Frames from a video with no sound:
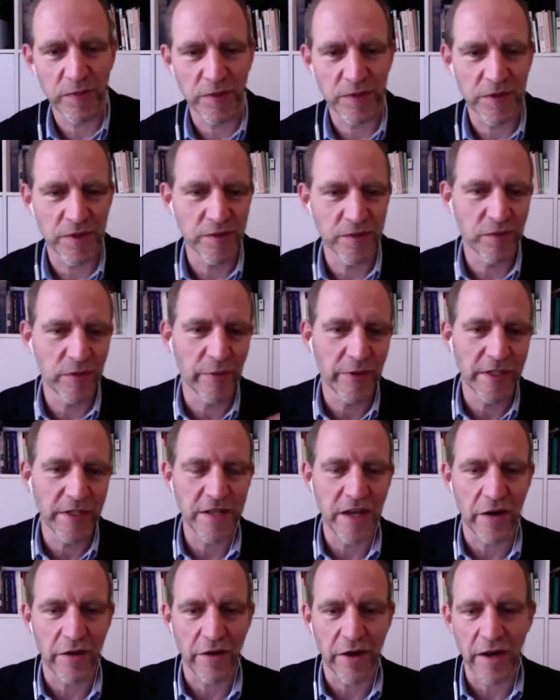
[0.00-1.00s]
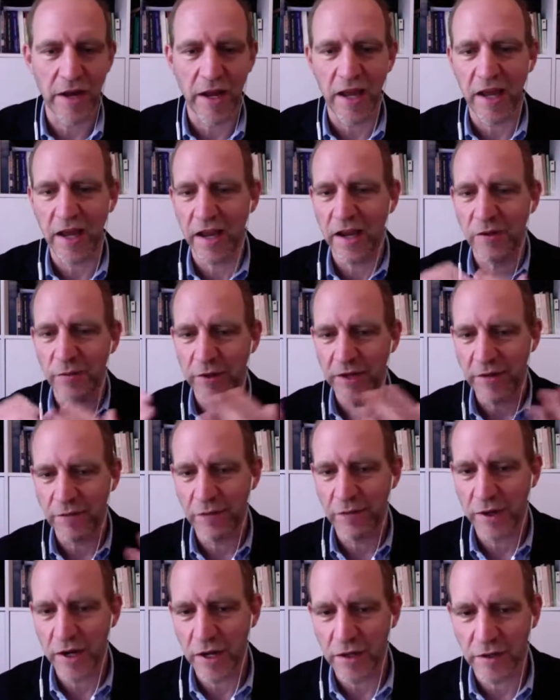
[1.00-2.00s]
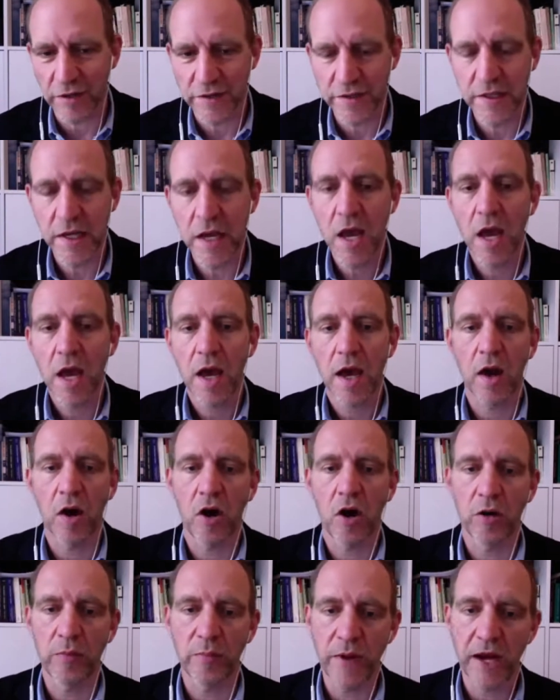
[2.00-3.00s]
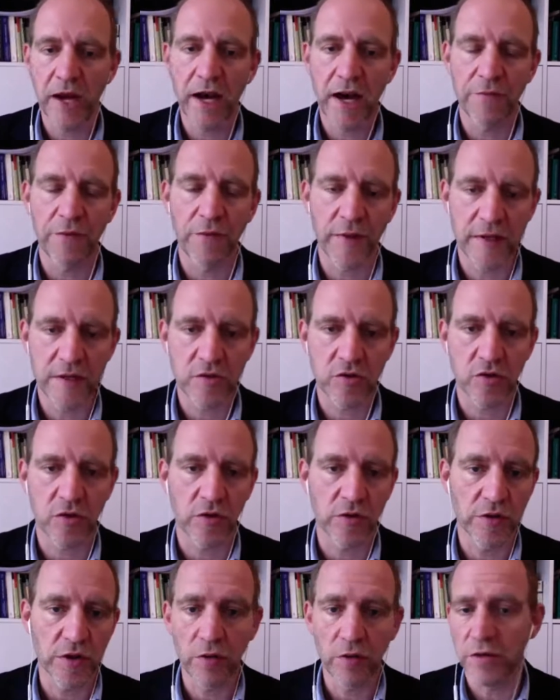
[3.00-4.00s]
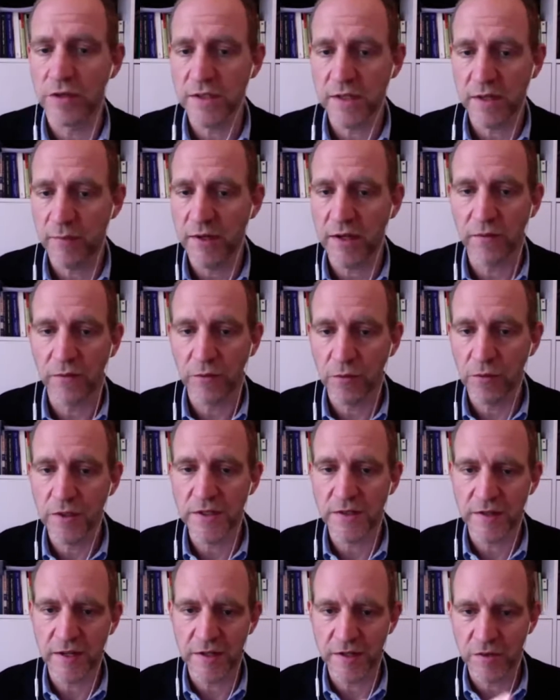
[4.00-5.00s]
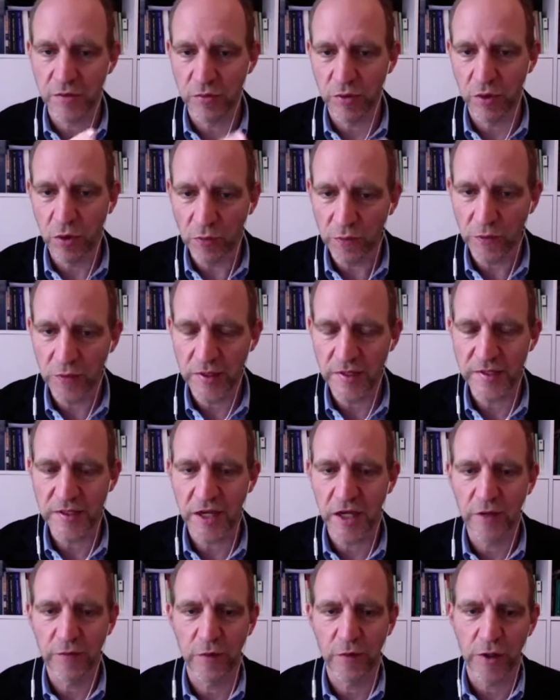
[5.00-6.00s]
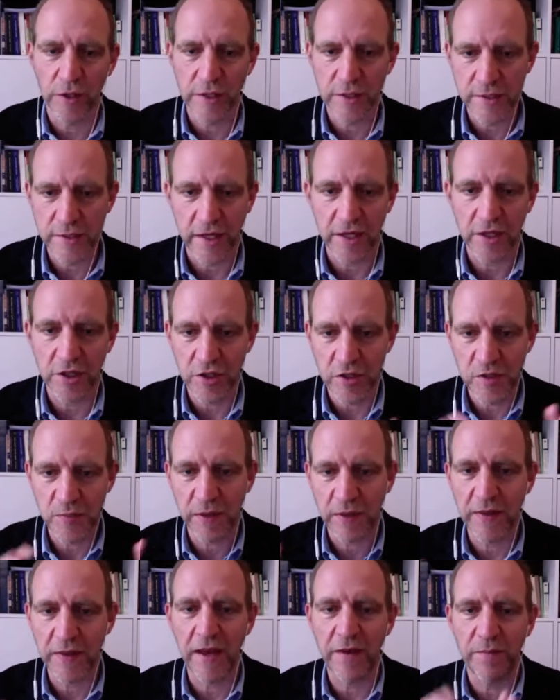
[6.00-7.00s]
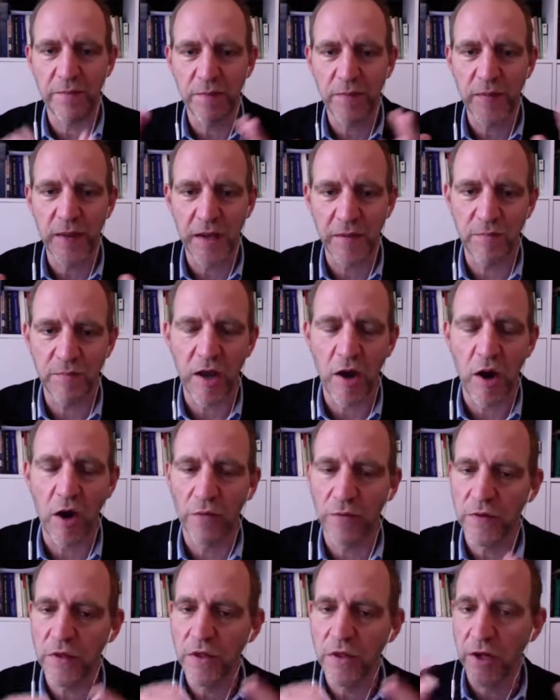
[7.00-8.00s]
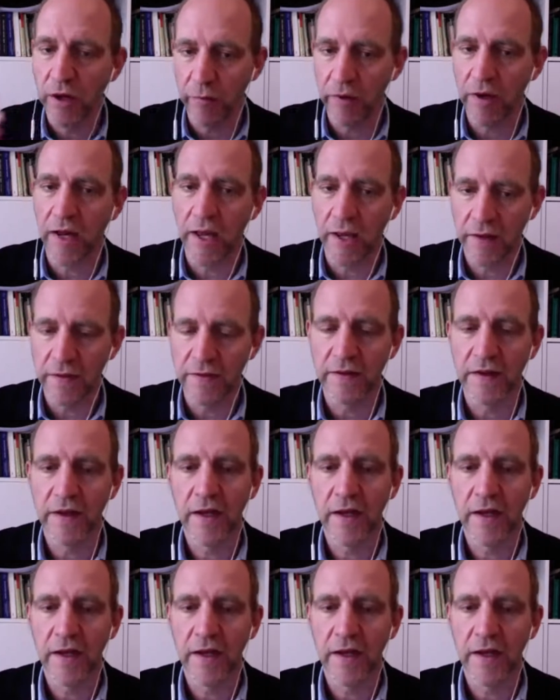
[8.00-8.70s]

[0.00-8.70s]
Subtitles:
humanitarian aid, whatever else, on behalf of external donors. And I mean, of course, there's a role for these kind of organizations, but they often dominate